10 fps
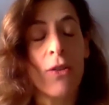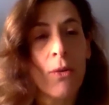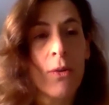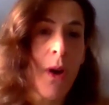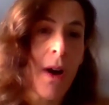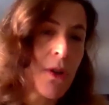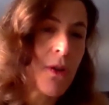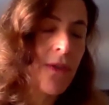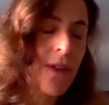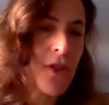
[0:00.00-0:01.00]
You have new
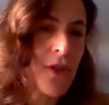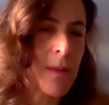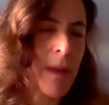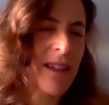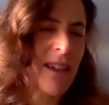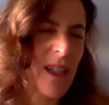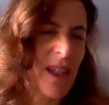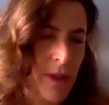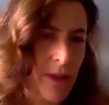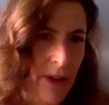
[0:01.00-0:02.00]
features, but it
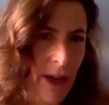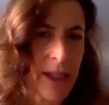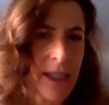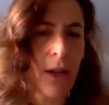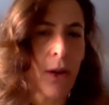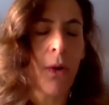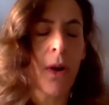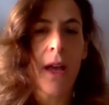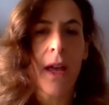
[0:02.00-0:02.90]
was very slow.